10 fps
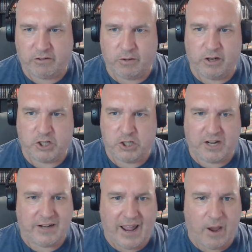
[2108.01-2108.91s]
going to
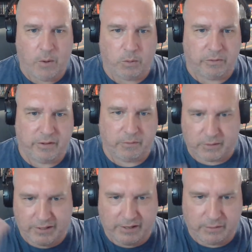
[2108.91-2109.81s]
shut down or if I'm going
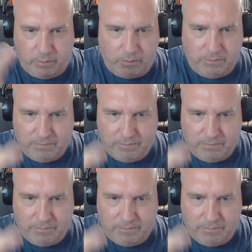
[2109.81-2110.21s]
to get a little